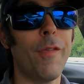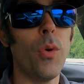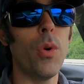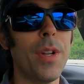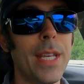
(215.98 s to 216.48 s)

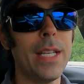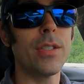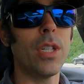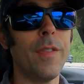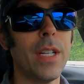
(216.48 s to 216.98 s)
for the
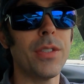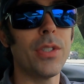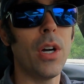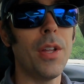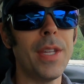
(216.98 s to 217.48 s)

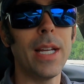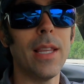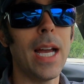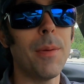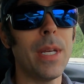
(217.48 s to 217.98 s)
service on the
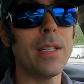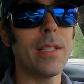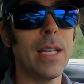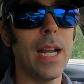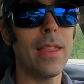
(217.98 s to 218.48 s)

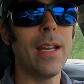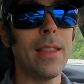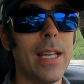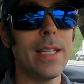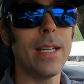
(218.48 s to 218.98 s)
alignment, and I think
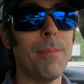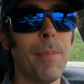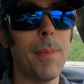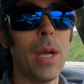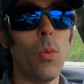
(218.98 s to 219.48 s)
they did
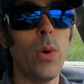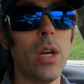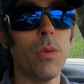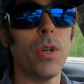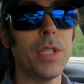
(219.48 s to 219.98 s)
maybe a
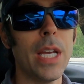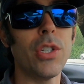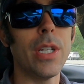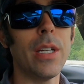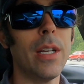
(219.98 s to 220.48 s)
wheel
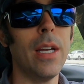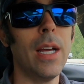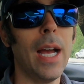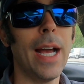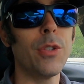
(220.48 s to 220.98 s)
rotation,
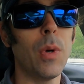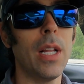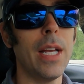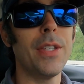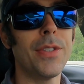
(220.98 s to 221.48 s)
as
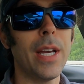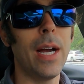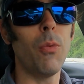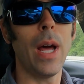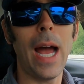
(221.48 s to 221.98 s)
well as,
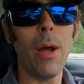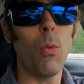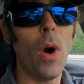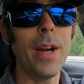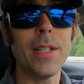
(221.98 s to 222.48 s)
well, I
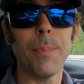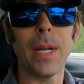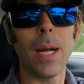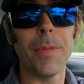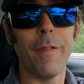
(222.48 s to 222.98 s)
wanted to
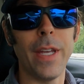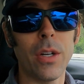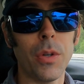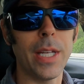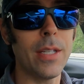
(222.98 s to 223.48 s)
pick up the
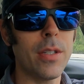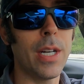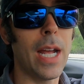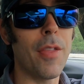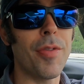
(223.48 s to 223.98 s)
vehicle
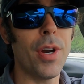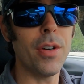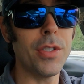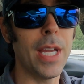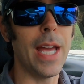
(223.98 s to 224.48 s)
yesterday on
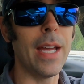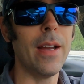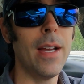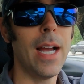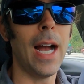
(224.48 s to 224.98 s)
Thursday,
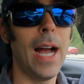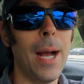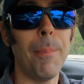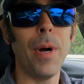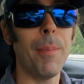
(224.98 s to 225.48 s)

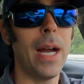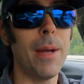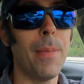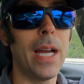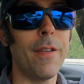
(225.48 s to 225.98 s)
but
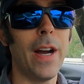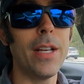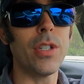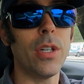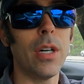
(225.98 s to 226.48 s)
my
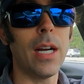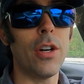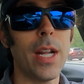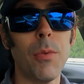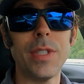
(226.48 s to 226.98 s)
advisor,
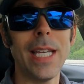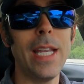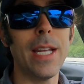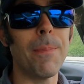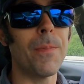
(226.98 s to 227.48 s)
her name was
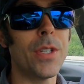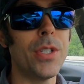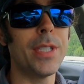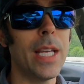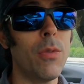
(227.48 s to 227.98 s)
Eden,
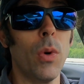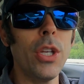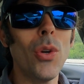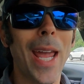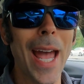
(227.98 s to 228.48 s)
she said, well,
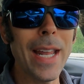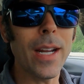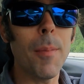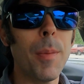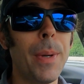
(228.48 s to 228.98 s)
you can
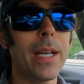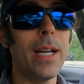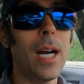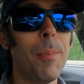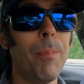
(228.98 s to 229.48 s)
come and pick it
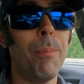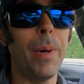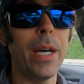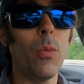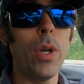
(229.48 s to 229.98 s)
up,
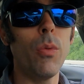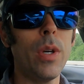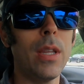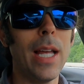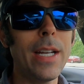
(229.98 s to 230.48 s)
but we
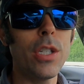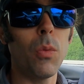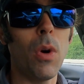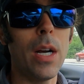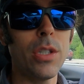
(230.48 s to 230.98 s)
would like to
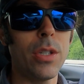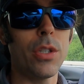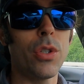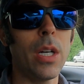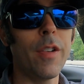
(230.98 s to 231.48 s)
wash the
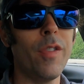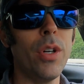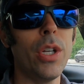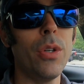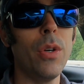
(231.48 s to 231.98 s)
truck
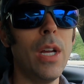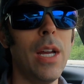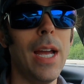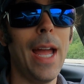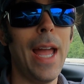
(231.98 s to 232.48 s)
for you,
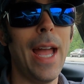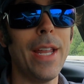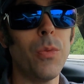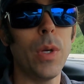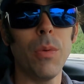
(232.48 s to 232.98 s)

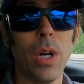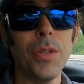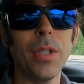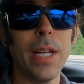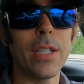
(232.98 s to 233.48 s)
and we would
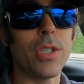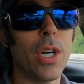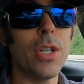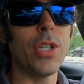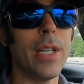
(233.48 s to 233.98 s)
also like to
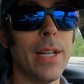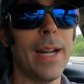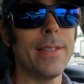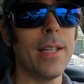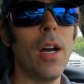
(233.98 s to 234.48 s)
charge it. And
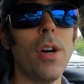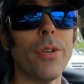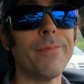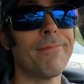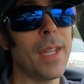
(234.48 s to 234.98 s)
I said, oh,
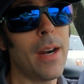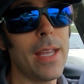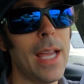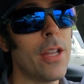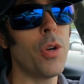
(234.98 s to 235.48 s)
all right,
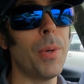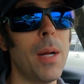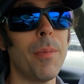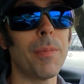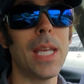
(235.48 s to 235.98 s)
yeah, no
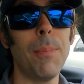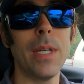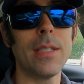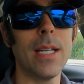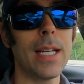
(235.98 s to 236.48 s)
problem. Keep
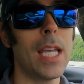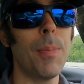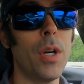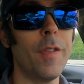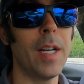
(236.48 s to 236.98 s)

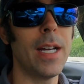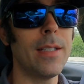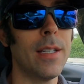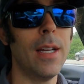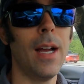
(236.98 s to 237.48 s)
it
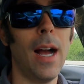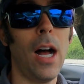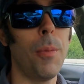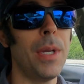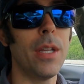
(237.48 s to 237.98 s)
overnight.
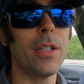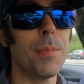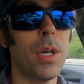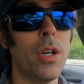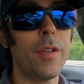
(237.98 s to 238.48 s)
I'll be there
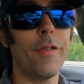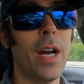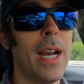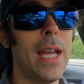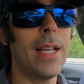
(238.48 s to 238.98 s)
tomorrow on
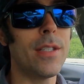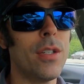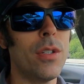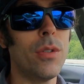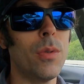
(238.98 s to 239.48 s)
Friday
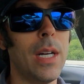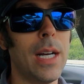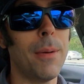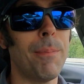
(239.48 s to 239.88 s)
to